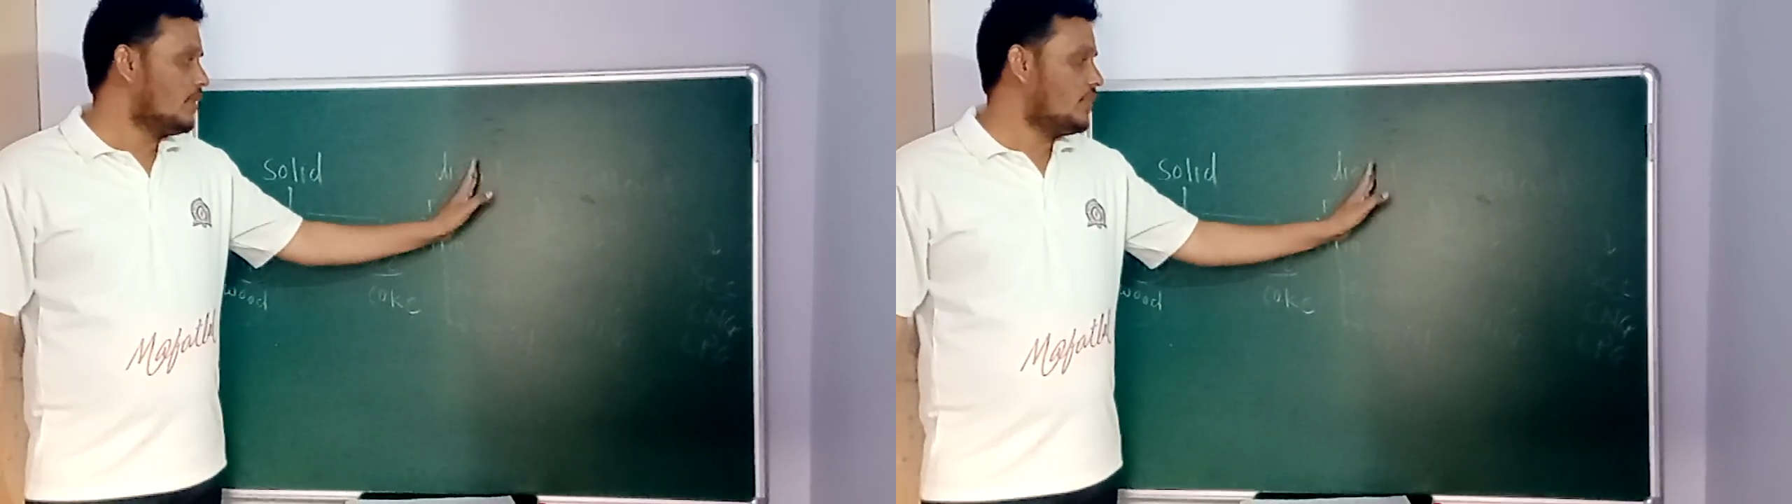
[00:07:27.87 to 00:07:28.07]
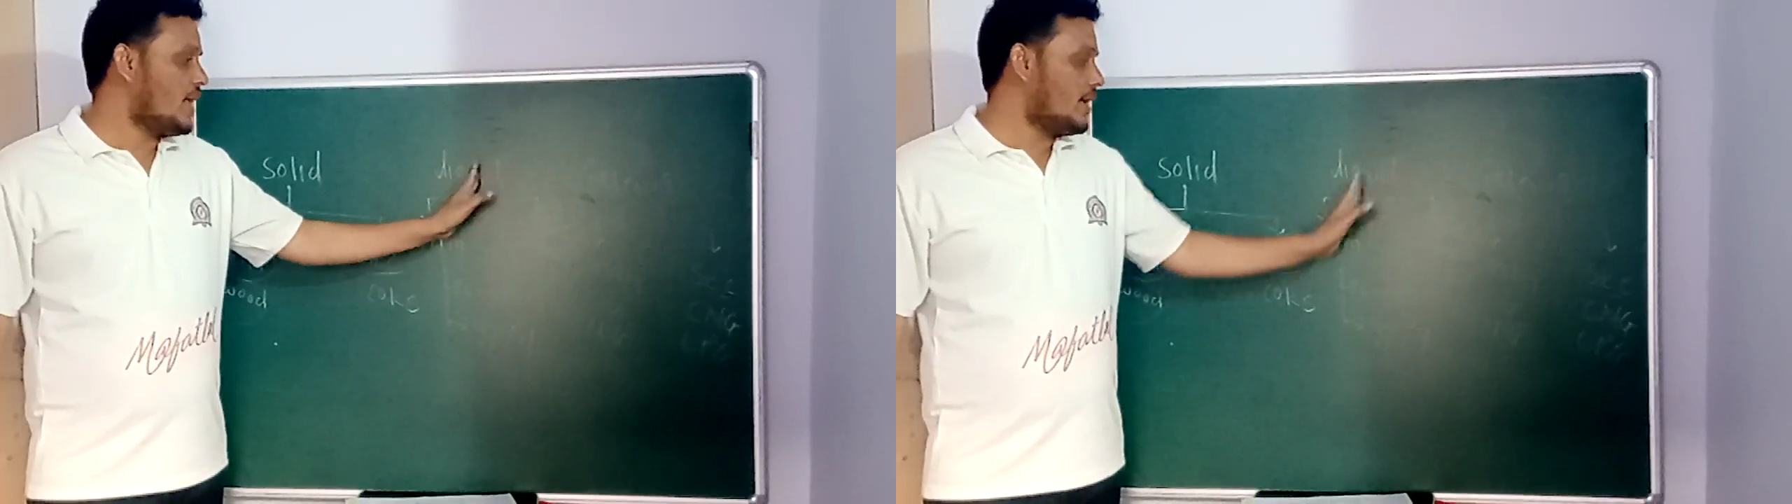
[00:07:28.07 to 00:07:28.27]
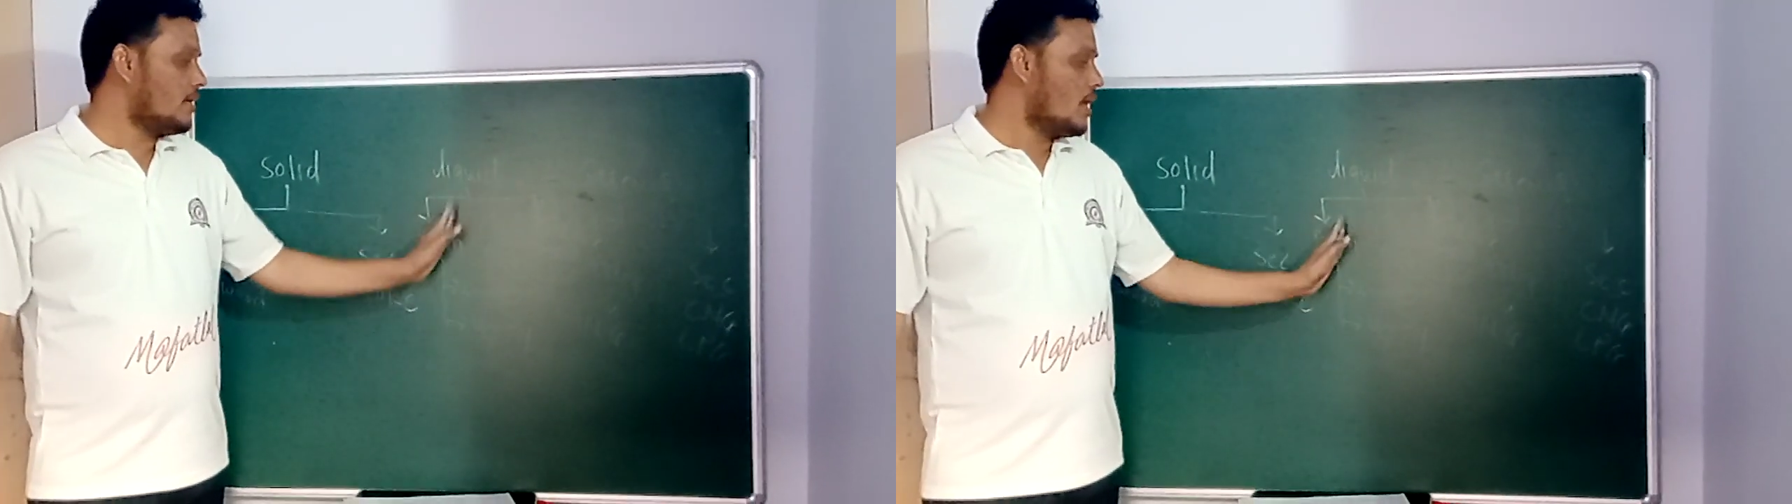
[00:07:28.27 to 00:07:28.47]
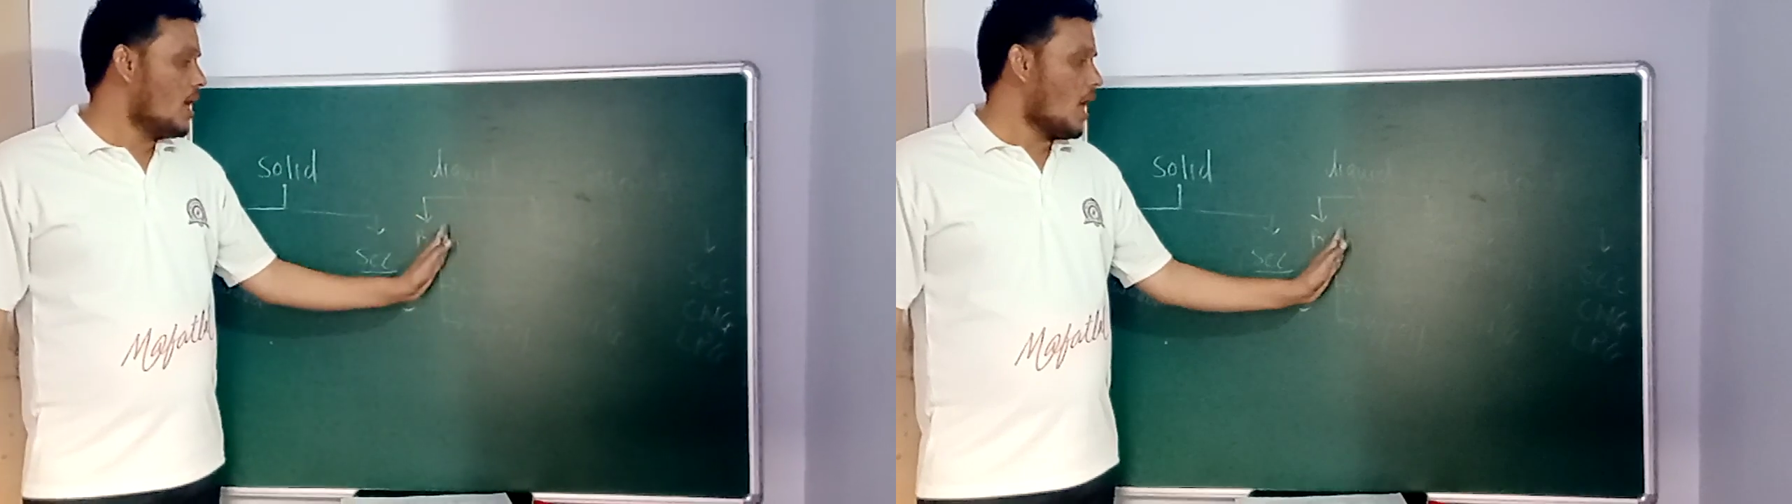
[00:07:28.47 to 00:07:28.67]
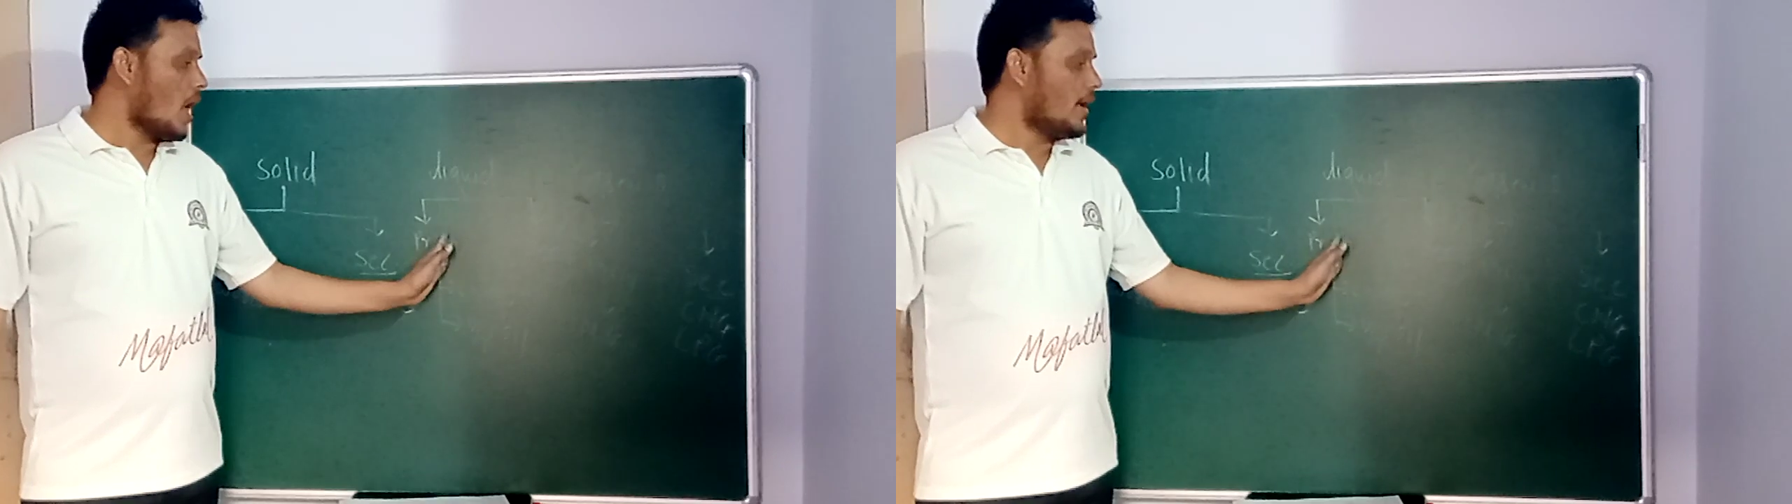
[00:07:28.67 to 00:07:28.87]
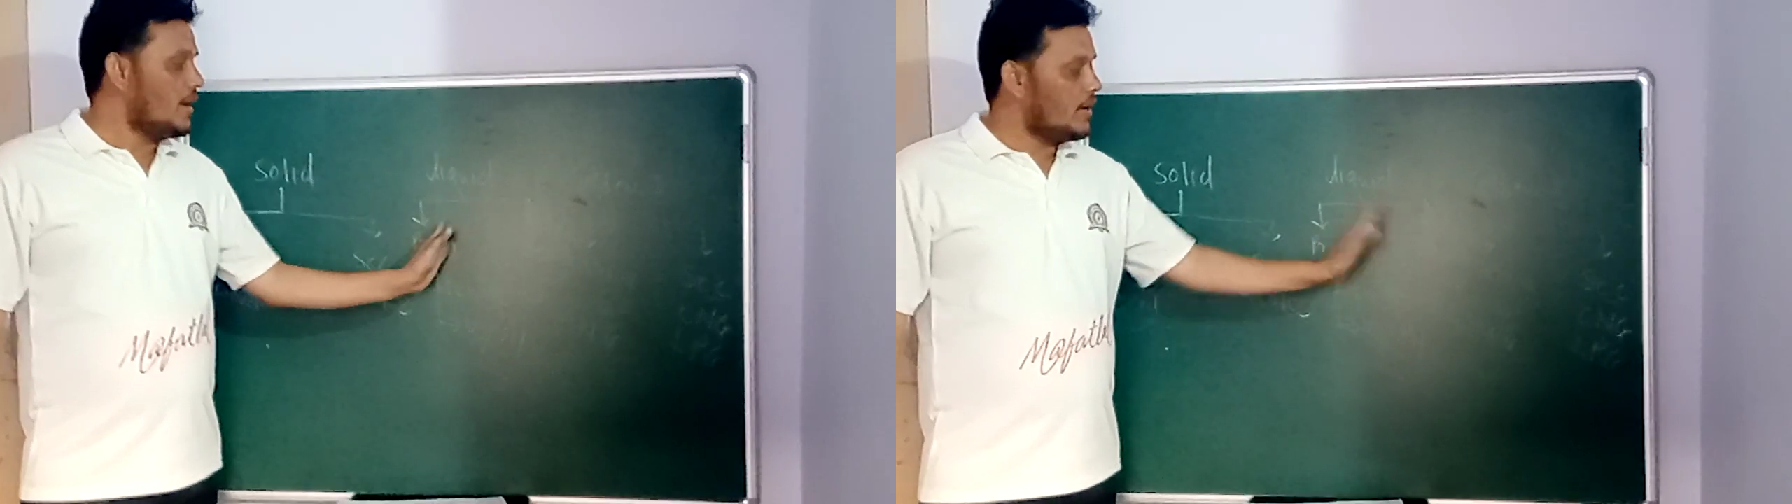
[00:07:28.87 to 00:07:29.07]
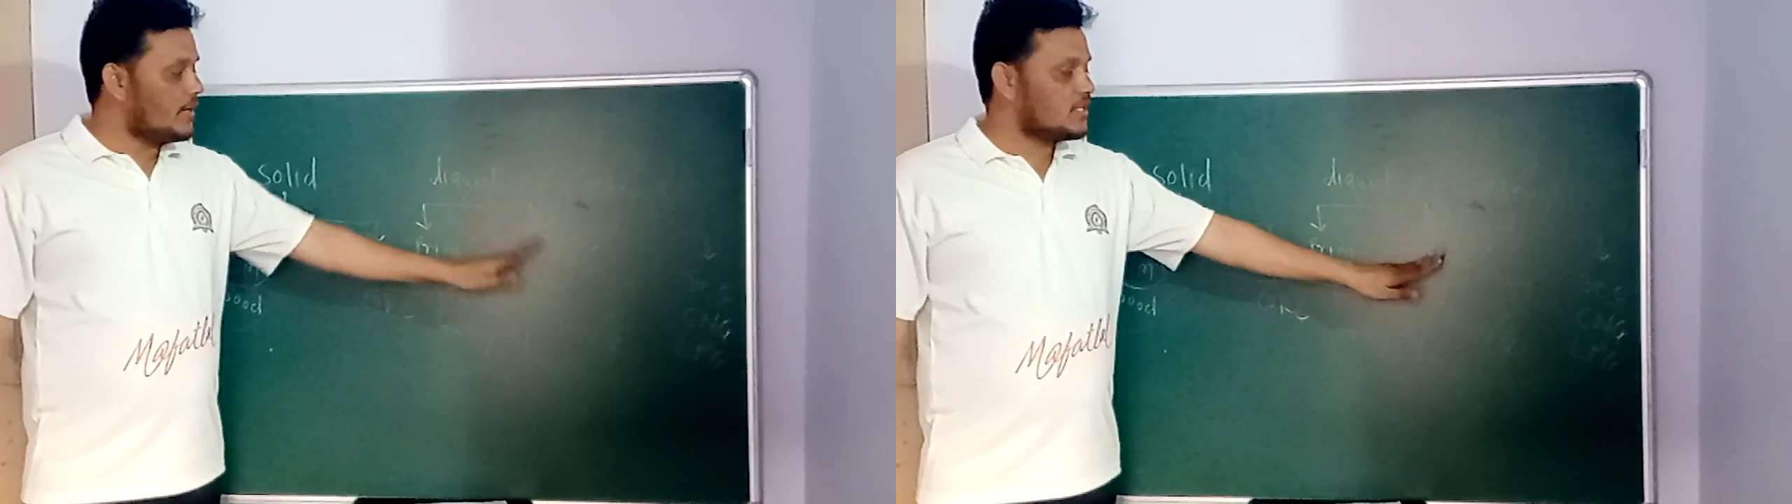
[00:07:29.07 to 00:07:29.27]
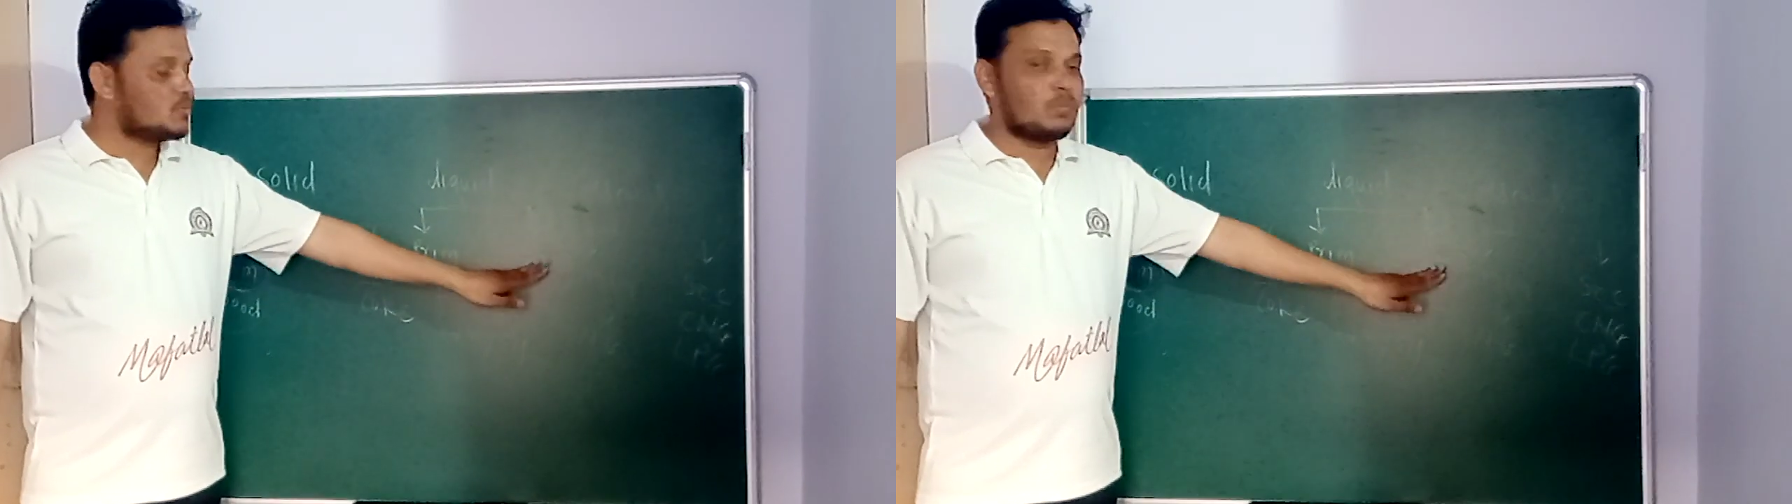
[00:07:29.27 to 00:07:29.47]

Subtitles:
Then it is